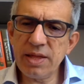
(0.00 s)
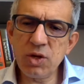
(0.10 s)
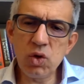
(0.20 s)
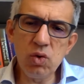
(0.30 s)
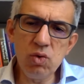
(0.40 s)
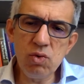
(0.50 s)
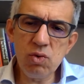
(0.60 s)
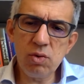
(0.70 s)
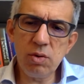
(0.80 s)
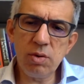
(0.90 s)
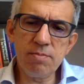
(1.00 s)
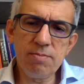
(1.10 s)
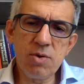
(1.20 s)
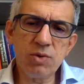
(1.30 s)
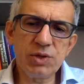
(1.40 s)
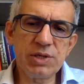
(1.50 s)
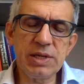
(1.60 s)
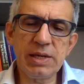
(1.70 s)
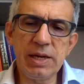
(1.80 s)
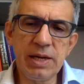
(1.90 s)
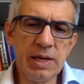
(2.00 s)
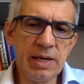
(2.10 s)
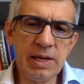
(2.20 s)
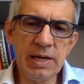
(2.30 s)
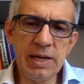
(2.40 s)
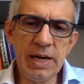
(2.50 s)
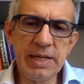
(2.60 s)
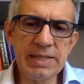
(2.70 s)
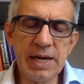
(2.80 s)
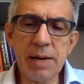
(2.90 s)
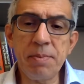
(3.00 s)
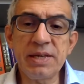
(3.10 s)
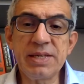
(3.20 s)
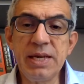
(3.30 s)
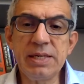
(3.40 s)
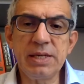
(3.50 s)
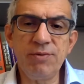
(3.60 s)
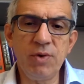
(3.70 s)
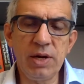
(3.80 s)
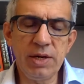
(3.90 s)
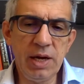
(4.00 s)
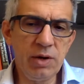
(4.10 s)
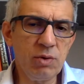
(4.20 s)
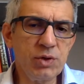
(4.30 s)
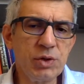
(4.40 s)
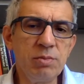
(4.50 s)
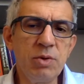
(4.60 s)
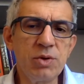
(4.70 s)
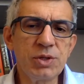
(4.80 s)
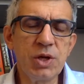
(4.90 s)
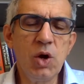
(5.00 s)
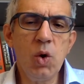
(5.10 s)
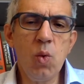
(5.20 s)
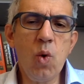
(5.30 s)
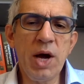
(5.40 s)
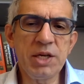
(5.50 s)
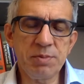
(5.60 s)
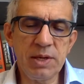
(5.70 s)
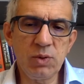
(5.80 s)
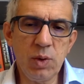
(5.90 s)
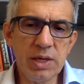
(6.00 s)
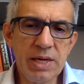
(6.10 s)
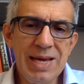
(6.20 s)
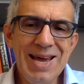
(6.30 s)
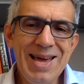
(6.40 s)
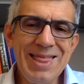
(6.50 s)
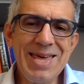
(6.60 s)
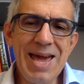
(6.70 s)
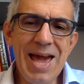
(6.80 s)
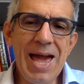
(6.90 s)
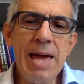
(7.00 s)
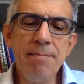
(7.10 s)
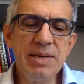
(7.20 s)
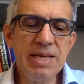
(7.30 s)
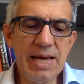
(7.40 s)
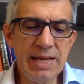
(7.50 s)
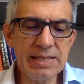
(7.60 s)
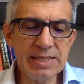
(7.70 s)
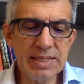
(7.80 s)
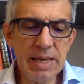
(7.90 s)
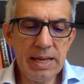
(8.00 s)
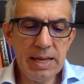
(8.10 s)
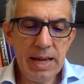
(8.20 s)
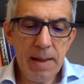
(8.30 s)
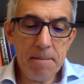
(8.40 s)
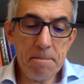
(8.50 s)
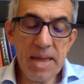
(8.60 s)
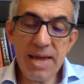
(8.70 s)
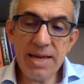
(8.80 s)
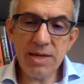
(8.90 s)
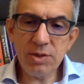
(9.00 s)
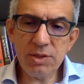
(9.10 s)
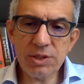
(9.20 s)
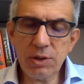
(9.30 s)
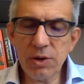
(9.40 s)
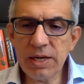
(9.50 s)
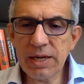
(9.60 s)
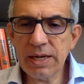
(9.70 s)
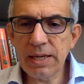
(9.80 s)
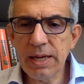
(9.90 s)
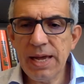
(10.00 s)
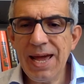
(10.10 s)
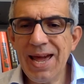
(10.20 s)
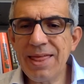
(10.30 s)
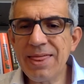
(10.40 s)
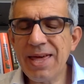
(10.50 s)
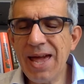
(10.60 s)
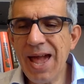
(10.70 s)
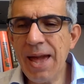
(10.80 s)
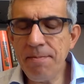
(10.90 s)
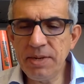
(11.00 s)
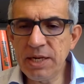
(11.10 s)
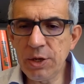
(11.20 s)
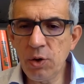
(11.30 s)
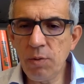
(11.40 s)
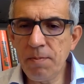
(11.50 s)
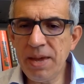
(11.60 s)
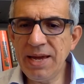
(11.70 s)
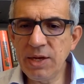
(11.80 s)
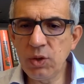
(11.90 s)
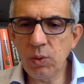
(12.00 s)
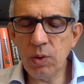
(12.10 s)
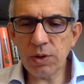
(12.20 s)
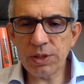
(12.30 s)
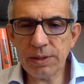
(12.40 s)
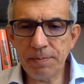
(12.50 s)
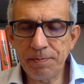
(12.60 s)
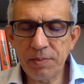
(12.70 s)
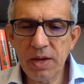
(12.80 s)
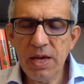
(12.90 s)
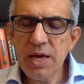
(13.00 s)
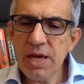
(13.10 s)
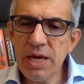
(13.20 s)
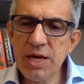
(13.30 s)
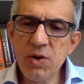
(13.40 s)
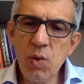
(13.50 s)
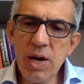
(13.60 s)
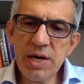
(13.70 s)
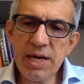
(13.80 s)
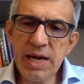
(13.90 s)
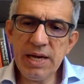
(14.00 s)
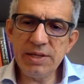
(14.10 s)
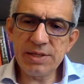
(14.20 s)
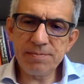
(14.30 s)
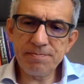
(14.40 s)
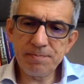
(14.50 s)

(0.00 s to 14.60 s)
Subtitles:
the 2 most, let's say, representative one and also most widespread one. The MTS, making to stock, and the MTO, making to order. In one case,